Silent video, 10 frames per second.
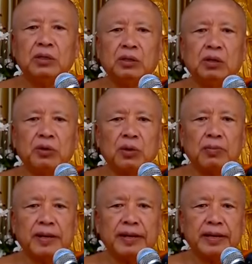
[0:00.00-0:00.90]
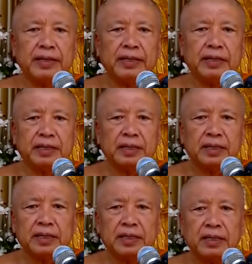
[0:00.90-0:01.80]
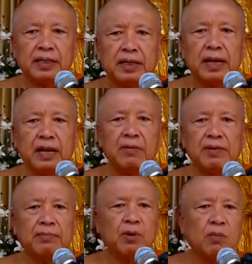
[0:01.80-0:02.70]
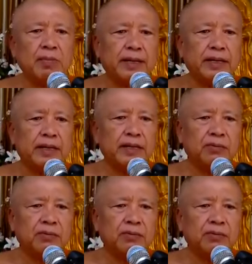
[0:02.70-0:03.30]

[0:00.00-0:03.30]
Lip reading: know your breathing every moment.